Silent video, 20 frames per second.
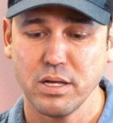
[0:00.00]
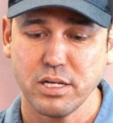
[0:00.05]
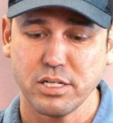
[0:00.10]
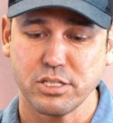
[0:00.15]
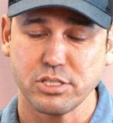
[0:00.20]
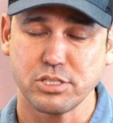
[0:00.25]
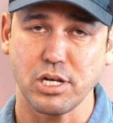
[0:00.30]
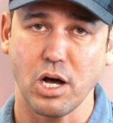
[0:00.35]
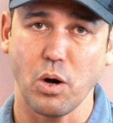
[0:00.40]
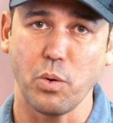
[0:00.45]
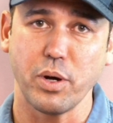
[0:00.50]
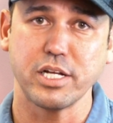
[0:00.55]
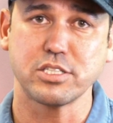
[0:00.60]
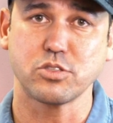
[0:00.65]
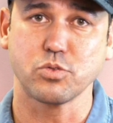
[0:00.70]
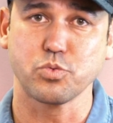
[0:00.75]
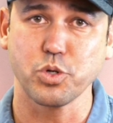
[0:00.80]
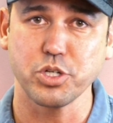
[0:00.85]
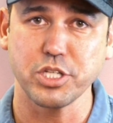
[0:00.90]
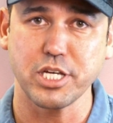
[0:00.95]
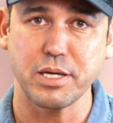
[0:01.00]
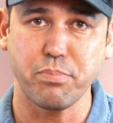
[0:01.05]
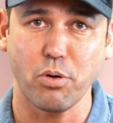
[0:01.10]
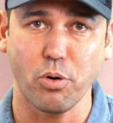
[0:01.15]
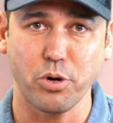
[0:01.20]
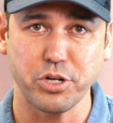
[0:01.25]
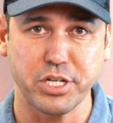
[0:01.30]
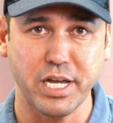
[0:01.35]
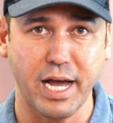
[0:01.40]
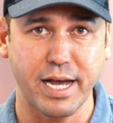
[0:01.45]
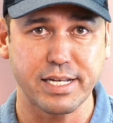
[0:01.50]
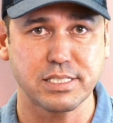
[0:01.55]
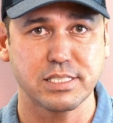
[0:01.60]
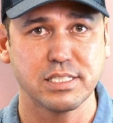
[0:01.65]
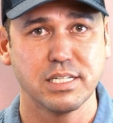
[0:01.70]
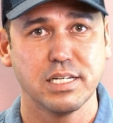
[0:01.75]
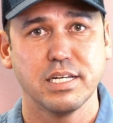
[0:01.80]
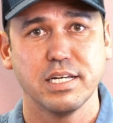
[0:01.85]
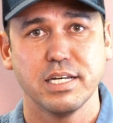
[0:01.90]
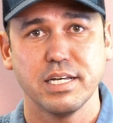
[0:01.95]
So it's really important, you guys.
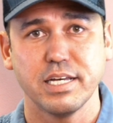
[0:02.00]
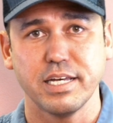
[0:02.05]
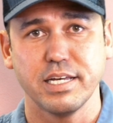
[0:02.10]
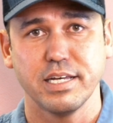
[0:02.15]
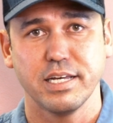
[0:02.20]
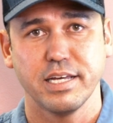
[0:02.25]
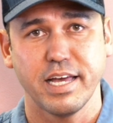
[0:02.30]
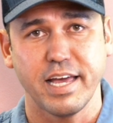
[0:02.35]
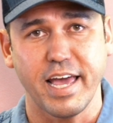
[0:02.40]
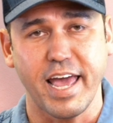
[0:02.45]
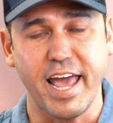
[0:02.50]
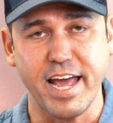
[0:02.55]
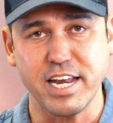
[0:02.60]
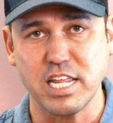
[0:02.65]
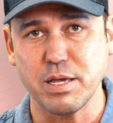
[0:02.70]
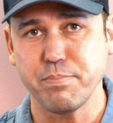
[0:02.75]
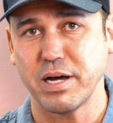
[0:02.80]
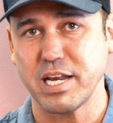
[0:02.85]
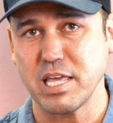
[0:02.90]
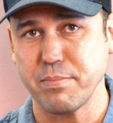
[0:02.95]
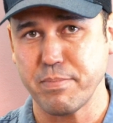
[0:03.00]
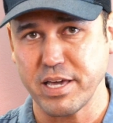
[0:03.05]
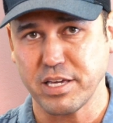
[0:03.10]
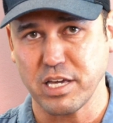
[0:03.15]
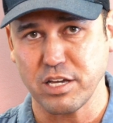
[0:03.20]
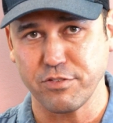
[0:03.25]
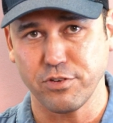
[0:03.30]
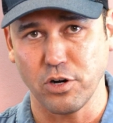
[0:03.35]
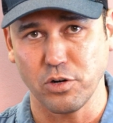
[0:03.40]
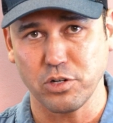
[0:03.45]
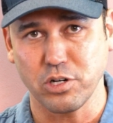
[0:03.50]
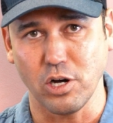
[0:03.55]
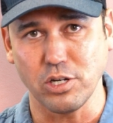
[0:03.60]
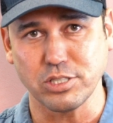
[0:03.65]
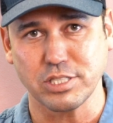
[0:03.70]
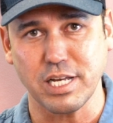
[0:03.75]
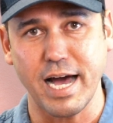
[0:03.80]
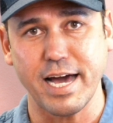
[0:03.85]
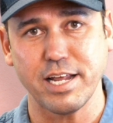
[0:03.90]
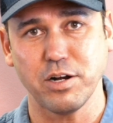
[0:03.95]
Anybody making phone calls,
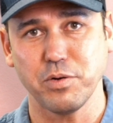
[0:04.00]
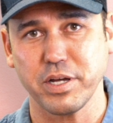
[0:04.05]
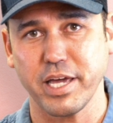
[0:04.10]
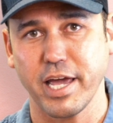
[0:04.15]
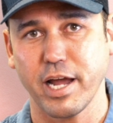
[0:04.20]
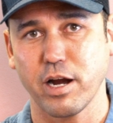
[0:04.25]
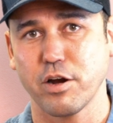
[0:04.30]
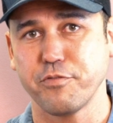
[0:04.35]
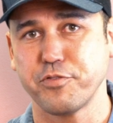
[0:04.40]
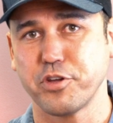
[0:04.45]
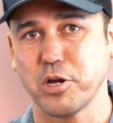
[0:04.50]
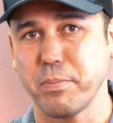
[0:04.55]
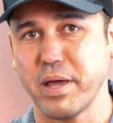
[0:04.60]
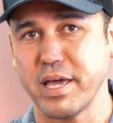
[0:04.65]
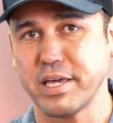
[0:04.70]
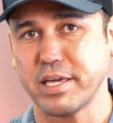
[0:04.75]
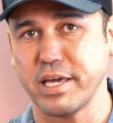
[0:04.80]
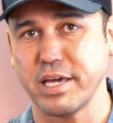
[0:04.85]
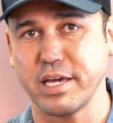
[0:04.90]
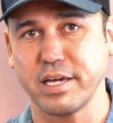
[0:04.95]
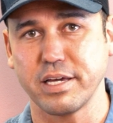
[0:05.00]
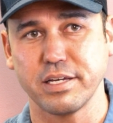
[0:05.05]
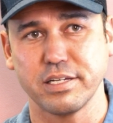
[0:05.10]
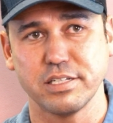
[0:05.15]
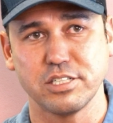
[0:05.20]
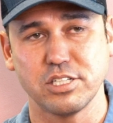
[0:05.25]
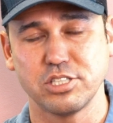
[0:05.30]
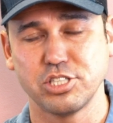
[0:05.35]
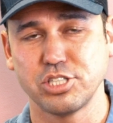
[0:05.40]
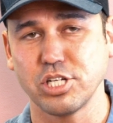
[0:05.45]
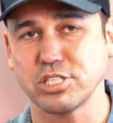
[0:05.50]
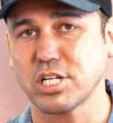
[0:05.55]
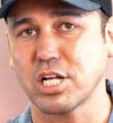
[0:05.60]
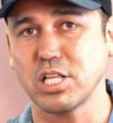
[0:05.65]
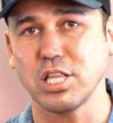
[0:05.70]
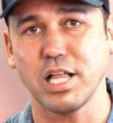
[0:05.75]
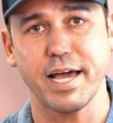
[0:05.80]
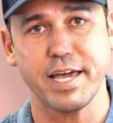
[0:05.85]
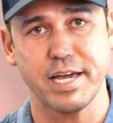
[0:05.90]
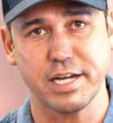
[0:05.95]
I don't care if you're making just
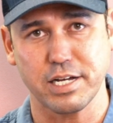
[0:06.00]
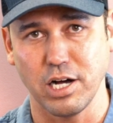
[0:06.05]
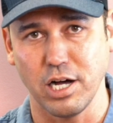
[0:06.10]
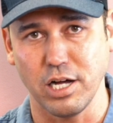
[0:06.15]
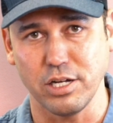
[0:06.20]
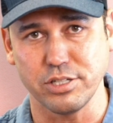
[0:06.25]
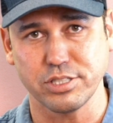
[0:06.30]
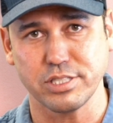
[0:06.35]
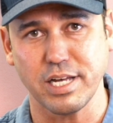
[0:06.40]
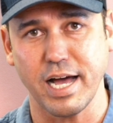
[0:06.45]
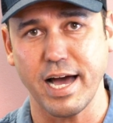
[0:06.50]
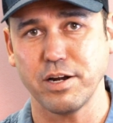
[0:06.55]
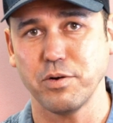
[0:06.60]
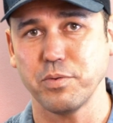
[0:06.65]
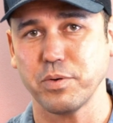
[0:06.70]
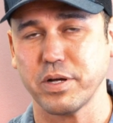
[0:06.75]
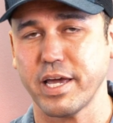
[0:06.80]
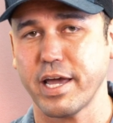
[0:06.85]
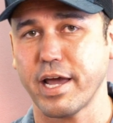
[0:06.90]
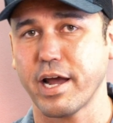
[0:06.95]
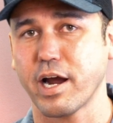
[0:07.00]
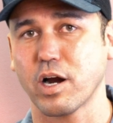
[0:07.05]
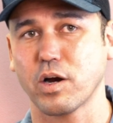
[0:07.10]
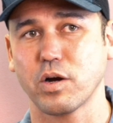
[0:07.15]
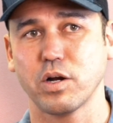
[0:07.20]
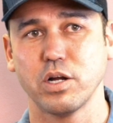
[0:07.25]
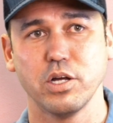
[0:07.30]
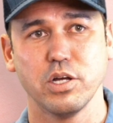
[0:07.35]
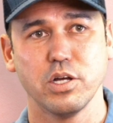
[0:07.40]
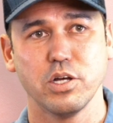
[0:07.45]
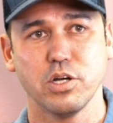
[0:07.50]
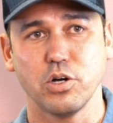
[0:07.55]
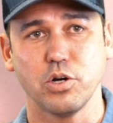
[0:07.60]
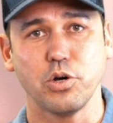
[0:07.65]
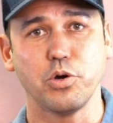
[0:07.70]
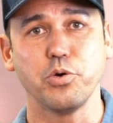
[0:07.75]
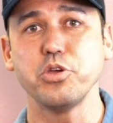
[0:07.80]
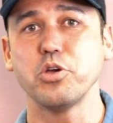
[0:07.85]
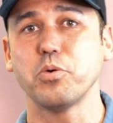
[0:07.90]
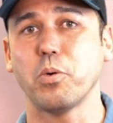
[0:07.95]
client calls. I don't care
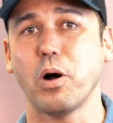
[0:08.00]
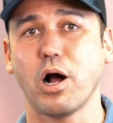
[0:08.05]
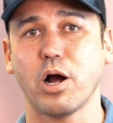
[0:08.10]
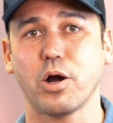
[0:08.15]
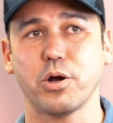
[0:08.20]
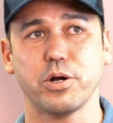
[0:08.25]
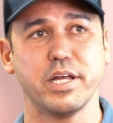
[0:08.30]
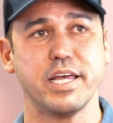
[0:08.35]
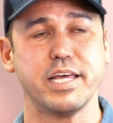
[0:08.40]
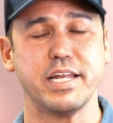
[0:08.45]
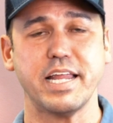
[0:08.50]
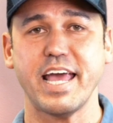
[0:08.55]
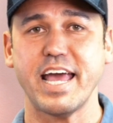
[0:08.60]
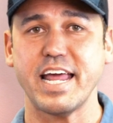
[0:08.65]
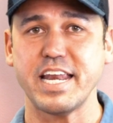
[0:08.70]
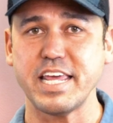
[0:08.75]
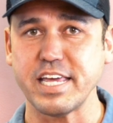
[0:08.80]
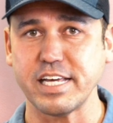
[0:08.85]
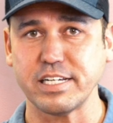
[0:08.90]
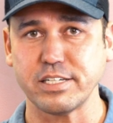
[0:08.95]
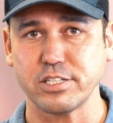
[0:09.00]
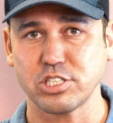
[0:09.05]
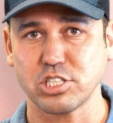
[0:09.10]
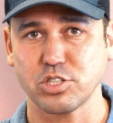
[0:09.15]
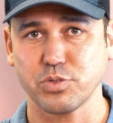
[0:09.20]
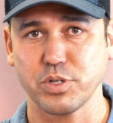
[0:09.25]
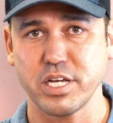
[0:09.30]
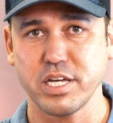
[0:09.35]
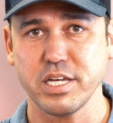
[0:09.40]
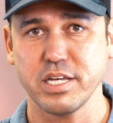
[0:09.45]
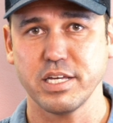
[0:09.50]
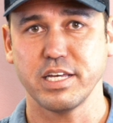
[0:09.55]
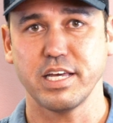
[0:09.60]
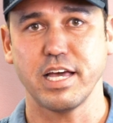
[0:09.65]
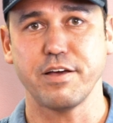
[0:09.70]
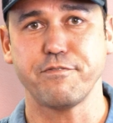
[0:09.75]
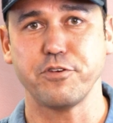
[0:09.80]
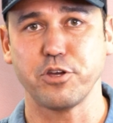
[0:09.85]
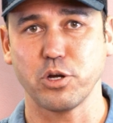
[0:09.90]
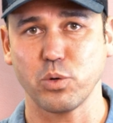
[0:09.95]
who you are in any industry.
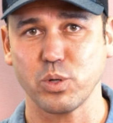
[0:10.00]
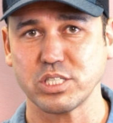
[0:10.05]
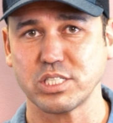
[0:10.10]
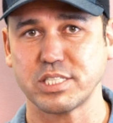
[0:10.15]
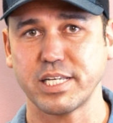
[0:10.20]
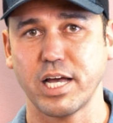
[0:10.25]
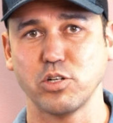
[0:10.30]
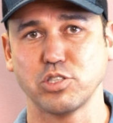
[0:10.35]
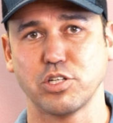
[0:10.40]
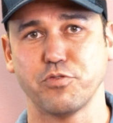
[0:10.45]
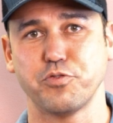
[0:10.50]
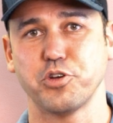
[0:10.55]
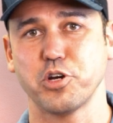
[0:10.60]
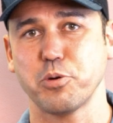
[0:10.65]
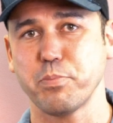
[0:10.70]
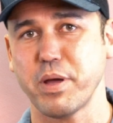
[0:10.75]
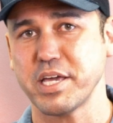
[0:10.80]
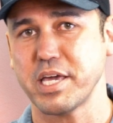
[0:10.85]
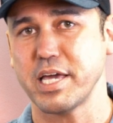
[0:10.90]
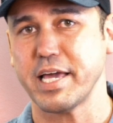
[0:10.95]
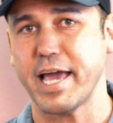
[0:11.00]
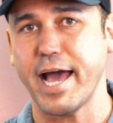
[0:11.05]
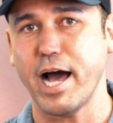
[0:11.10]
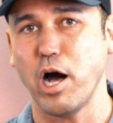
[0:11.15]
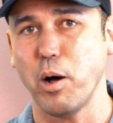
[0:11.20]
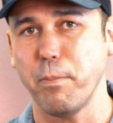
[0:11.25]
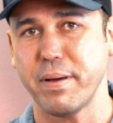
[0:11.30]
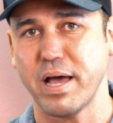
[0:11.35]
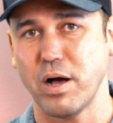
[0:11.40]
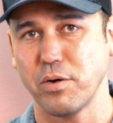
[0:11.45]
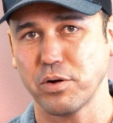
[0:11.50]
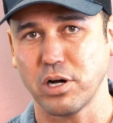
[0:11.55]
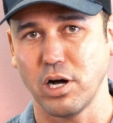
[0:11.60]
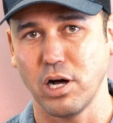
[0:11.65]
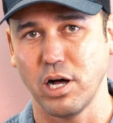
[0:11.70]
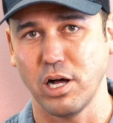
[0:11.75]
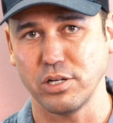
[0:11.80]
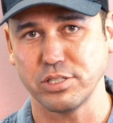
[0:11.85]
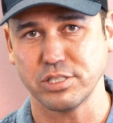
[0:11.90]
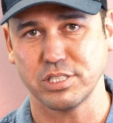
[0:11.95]
If you're in sales, if you're making outbound
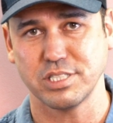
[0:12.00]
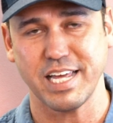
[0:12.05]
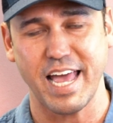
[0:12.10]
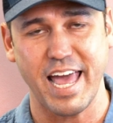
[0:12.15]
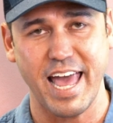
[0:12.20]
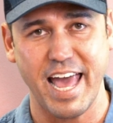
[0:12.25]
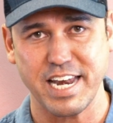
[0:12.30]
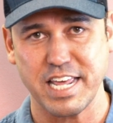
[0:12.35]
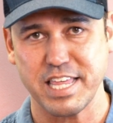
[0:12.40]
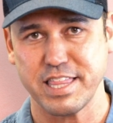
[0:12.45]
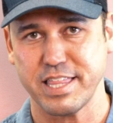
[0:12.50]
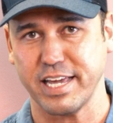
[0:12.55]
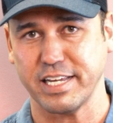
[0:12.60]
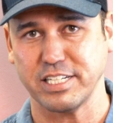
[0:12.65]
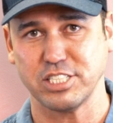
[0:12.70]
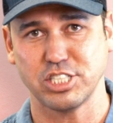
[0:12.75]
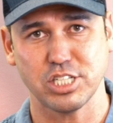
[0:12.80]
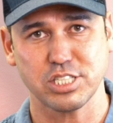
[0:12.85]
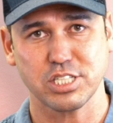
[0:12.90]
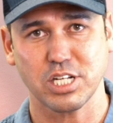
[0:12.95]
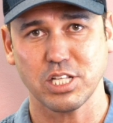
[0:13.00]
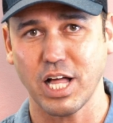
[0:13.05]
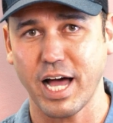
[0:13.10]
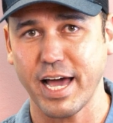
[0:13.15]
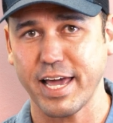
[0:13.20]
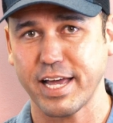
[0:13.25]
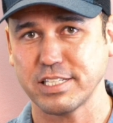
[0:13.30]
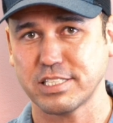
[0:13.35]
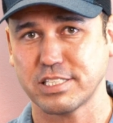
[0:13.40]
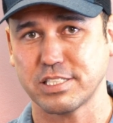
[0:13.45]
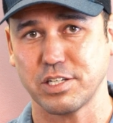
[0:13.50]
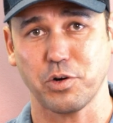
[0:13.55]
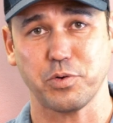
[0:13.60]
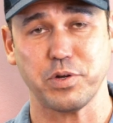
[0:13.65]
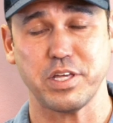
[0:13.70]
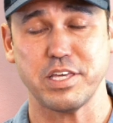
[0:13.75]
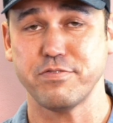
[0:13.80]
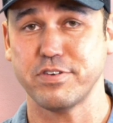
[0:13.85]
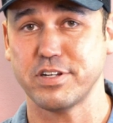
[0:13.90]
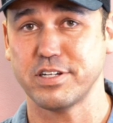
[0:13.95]
calls to anything, just clients or
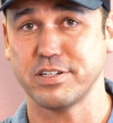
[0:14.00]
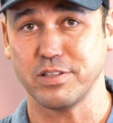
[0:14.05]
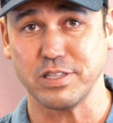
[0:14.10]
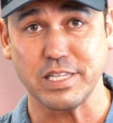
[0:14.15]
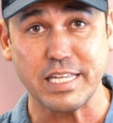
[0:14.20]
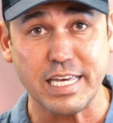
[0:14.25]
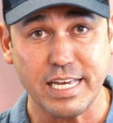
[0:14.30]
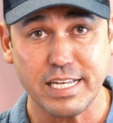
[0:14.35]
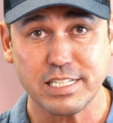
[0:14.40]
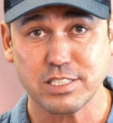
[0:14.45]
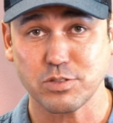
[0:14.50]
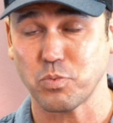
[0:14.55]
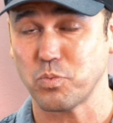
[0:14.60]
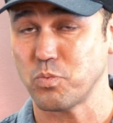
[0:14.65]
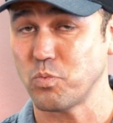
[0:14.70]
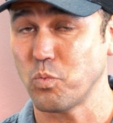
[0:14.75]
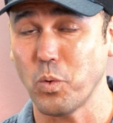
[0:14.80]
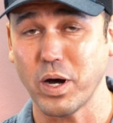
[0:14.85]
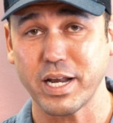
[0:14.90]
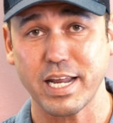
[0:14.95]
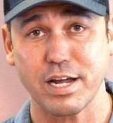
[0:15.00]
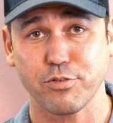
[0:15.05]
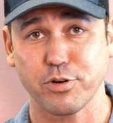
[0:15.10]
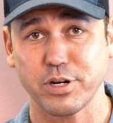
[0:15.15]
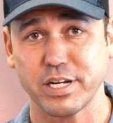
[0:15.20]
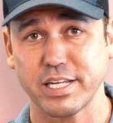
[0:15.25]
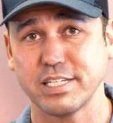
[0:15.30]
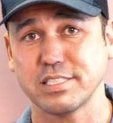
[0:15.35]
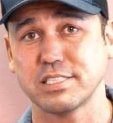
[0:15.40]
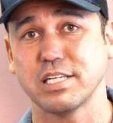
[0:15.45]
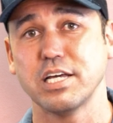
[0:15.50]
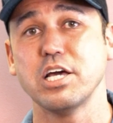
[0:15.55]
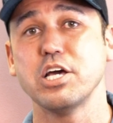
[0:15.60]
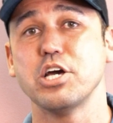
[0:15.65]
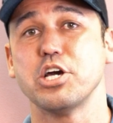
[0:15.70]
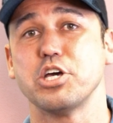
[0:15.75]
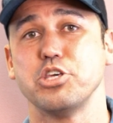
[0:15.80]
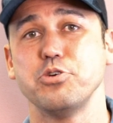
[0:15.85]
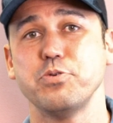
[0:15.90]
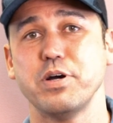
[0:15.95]
even leads, whatever it is,
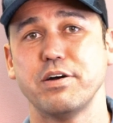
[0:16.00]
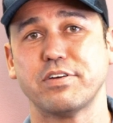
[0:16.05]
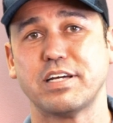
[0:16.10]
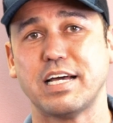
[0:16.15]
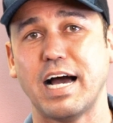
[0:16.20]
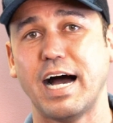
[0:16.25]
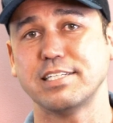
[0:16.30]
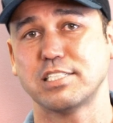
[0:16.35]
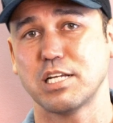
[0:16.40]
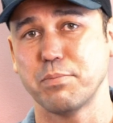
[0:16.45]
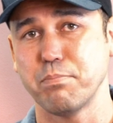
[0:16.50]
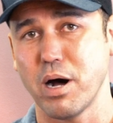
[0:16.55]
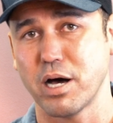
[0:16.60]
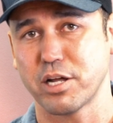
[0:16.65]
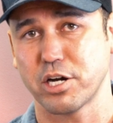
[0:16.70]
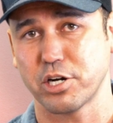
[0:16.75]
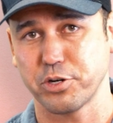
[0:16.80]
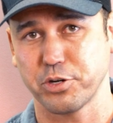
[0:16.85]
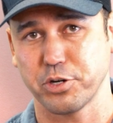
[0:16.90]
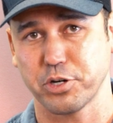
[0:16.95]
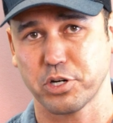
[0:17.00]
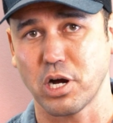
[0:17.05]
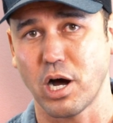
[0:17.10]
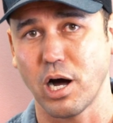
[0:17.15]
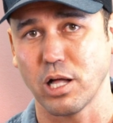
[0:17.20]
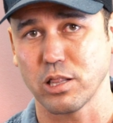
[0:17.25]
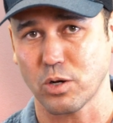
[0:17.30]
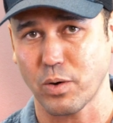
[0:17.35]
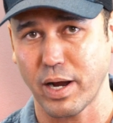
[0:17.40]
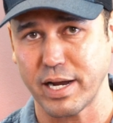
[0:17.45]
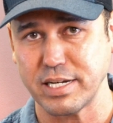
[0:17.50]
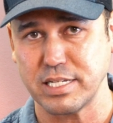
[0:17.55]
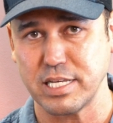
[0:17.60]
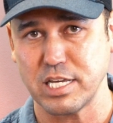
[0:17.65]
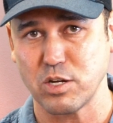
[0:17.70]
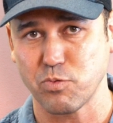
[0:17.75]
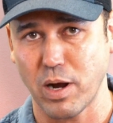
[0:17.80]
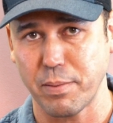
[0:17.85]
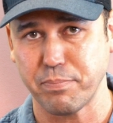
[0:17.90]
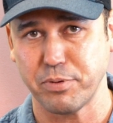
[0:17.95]
you have got to monitor your caller ID
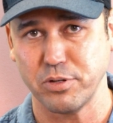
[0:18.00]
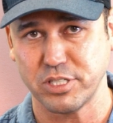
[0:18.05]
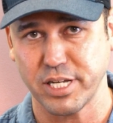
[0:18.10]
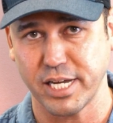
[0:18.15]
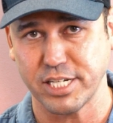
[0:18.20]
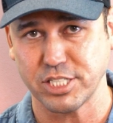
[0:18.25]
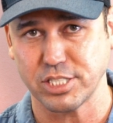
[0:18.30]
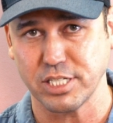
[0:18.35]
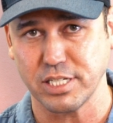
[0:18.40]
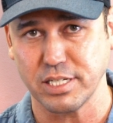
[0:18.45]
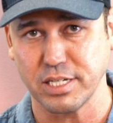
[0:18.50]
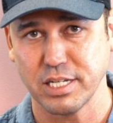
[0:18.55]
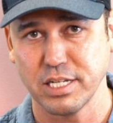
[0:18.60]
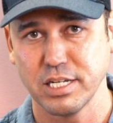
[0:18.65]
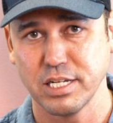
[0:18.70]
reputation.